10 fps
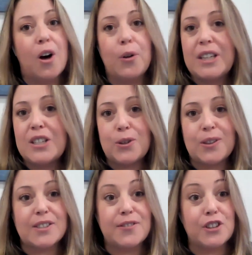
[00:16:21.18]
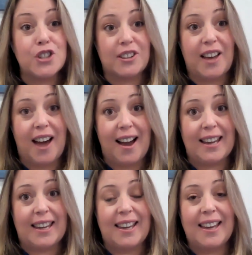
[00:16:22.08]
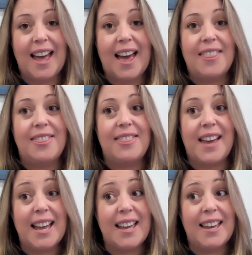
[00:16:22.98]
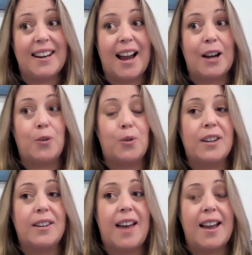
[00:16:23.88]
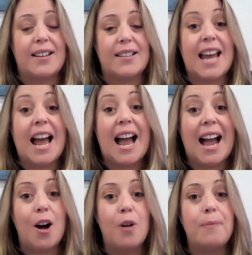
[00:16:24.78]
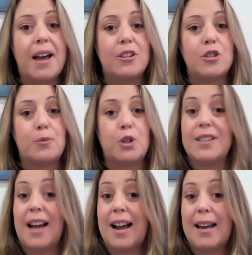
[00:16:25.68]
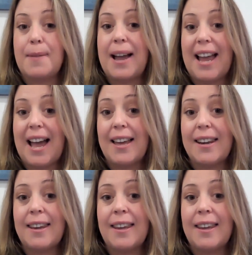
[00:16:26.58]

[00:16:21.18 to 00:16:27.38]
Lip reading: I'll only do this for July. And then I realized how much more time I had